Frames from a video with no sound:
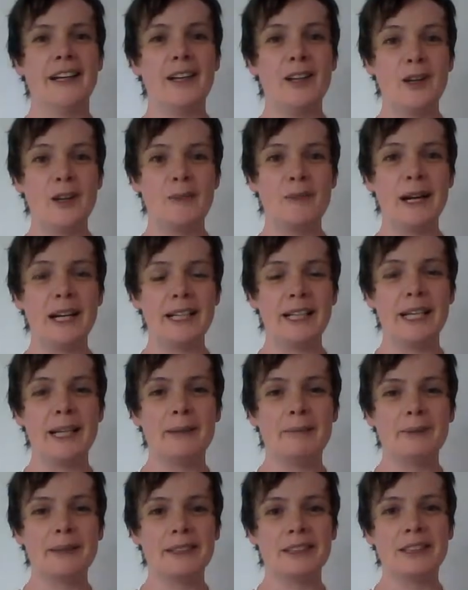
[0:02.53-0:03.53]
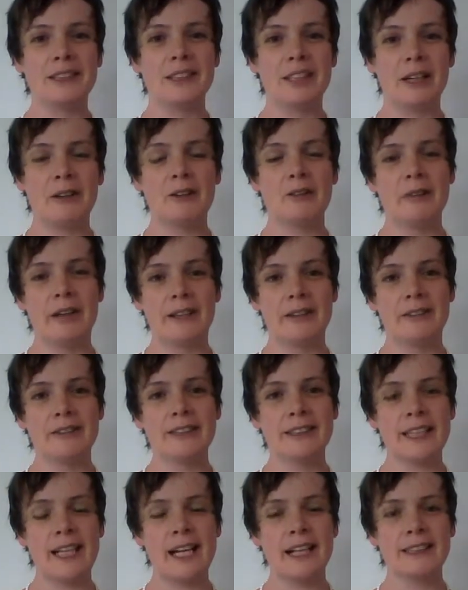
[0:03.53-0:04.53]
Hello, my name's Cheryl
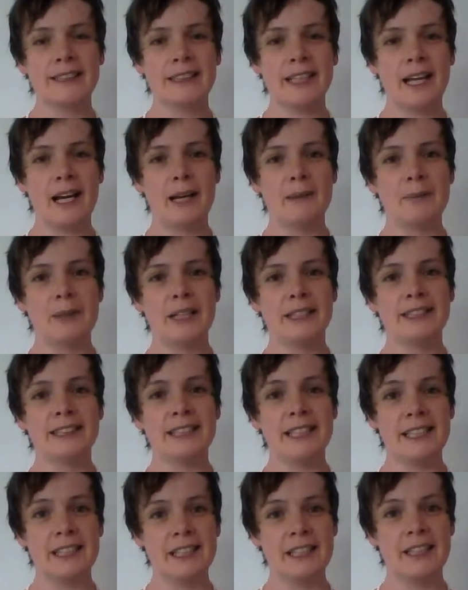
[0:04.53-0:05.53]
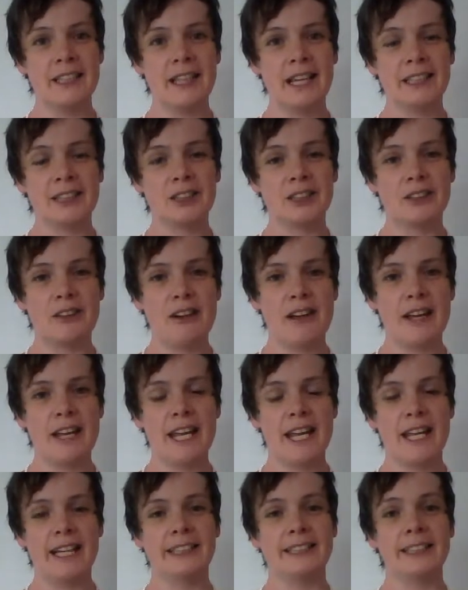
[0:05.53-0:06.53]
Reynolds and I'm a senior lecturer
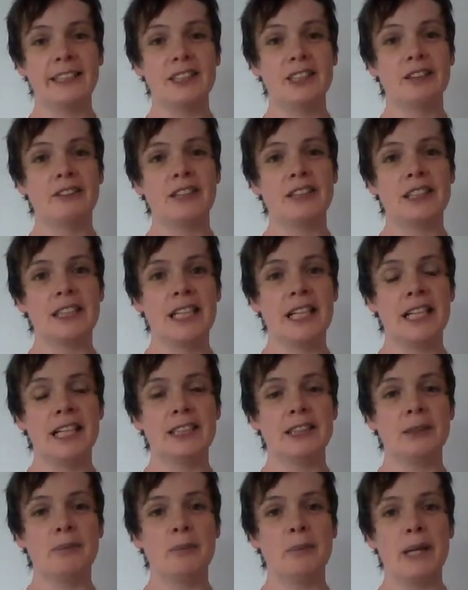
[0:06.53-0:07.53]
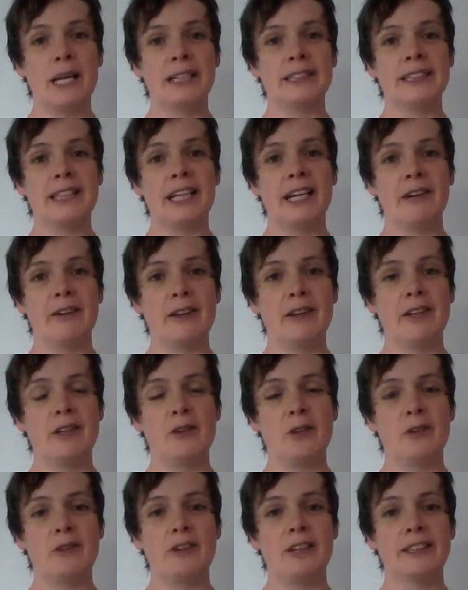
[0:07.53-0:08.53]
in teacher education based here at the
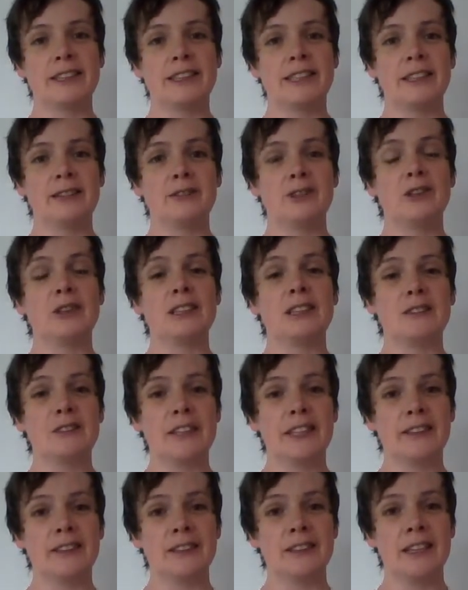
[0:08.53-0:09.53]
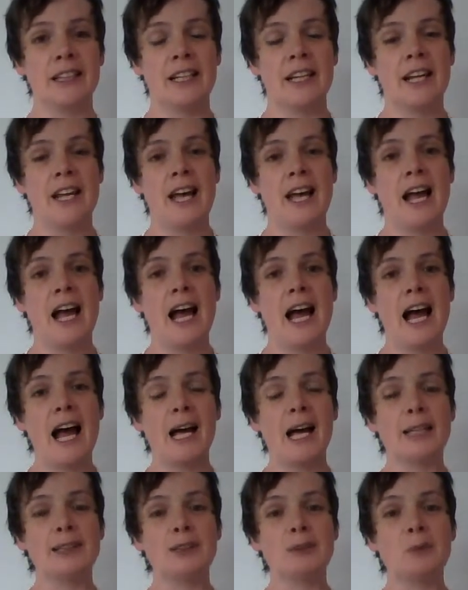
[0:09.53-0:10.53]
University of Huddersfield.
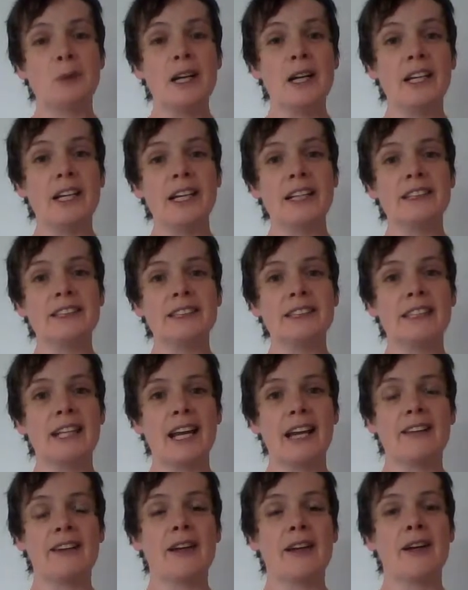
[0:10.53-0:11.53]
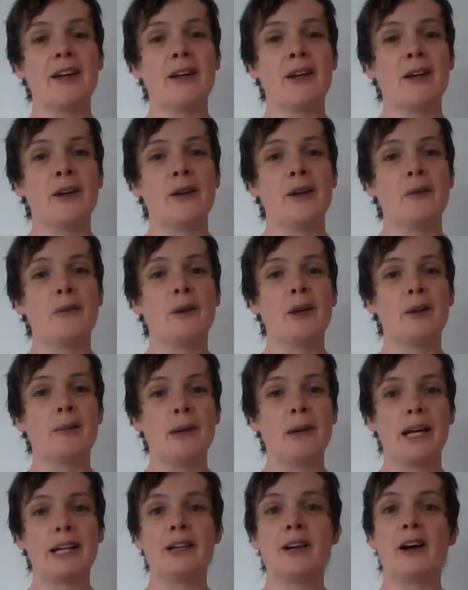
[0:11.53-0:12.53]
And working together with
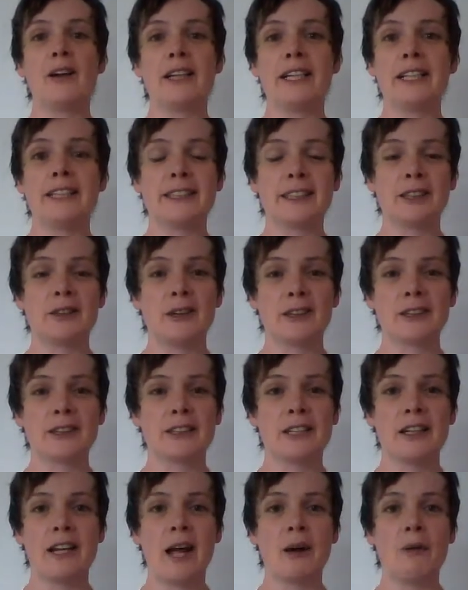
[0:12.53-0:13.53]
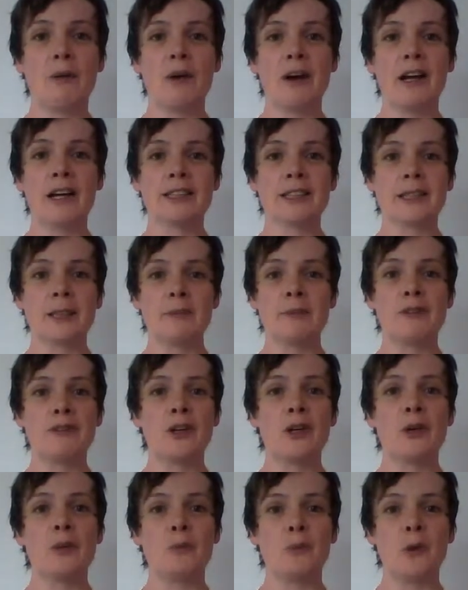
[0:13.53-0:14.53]
my colleagues across the network, some of
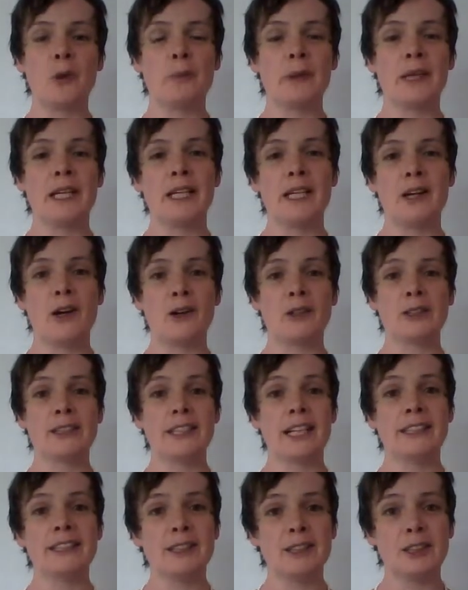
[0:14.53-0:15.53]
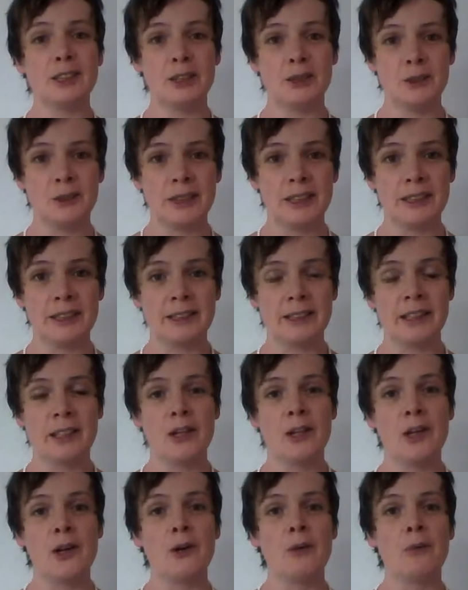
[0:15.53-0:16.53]
whom will be your centre tutors,
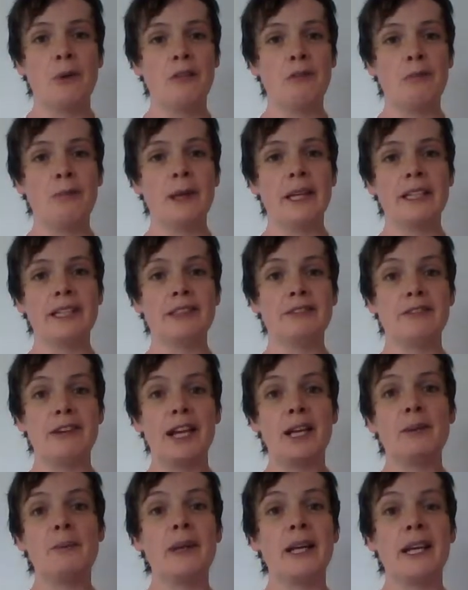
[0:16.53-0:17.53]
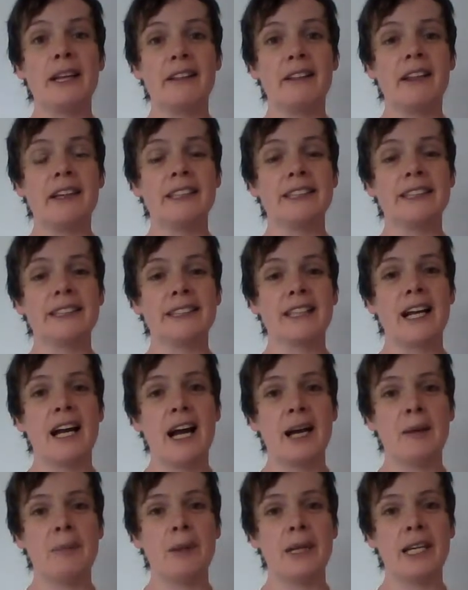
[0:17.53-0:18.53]
we've been developing this
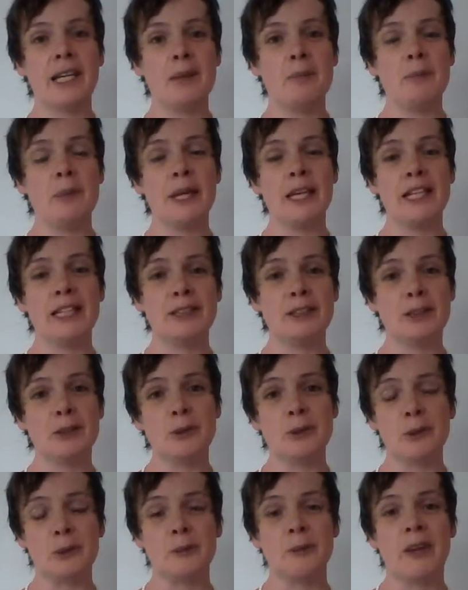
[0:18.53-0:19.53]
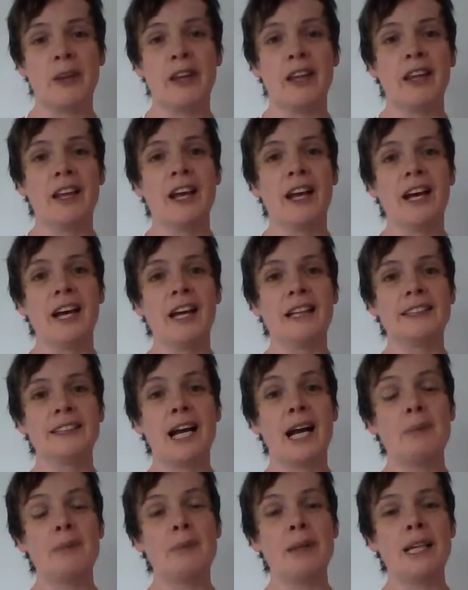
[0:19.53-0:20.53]
iPDP tool. And
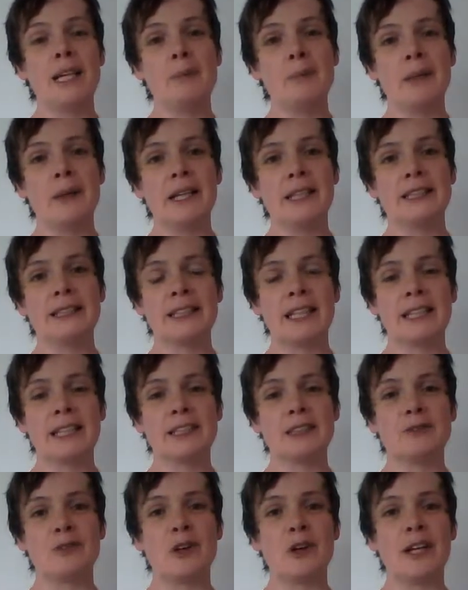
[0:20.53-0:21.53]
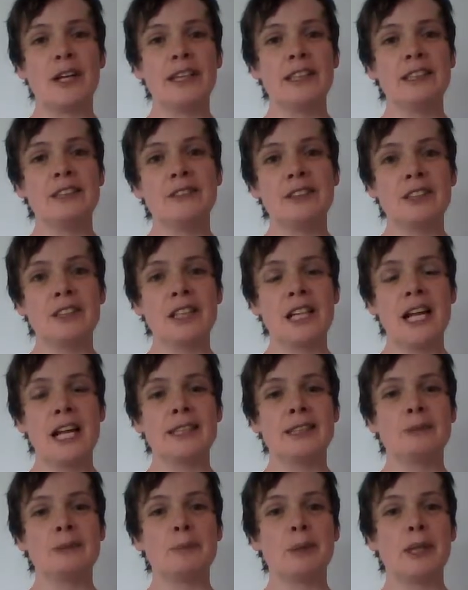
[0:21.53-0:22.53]
iPDP stands for
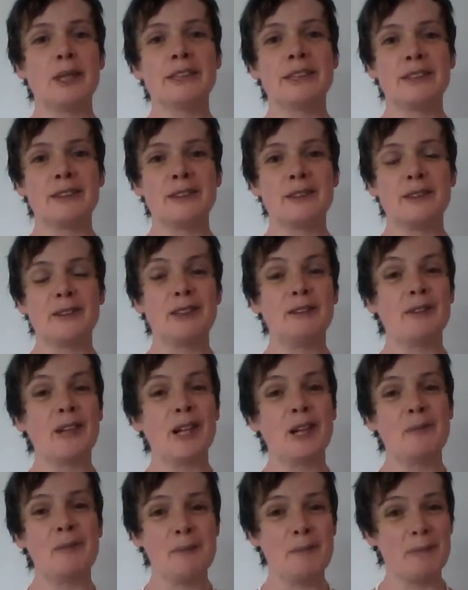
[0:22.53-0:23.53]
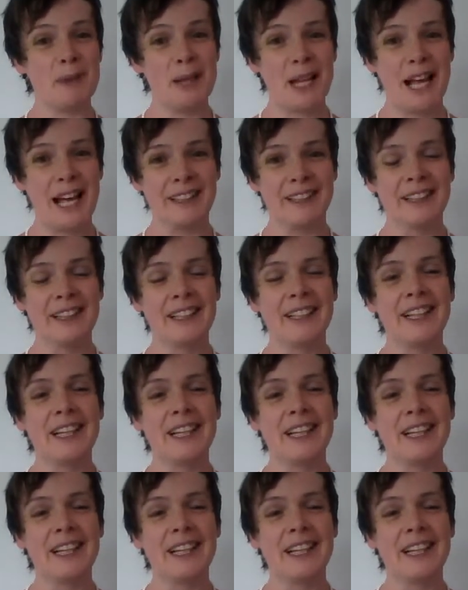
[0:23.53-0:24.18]
Individualised Personal Development Plan.